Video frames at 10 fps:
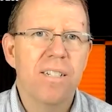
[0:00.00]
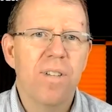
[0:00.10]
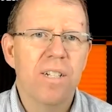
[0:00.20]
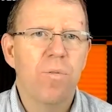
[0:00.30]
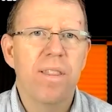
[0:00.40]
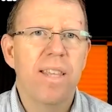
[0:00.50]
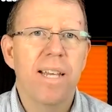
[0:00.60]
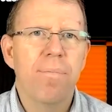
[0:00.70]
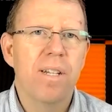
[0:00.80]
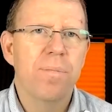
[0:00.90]
So that's one
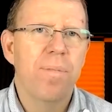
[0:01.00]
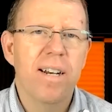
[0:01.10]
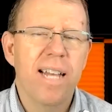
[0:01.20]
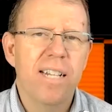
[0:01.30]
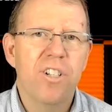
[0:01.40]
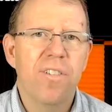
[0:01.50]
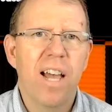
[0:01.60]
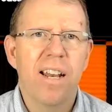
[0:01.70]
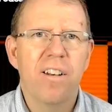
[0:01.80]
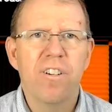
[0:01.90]
thing, Prosperity Nation, you've got
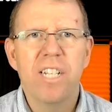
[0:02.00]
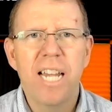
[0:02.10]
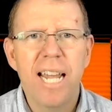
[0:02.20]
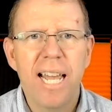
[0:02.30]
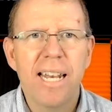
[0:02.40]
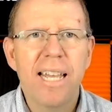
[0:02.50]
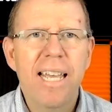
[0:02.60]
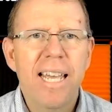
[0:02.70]
to understand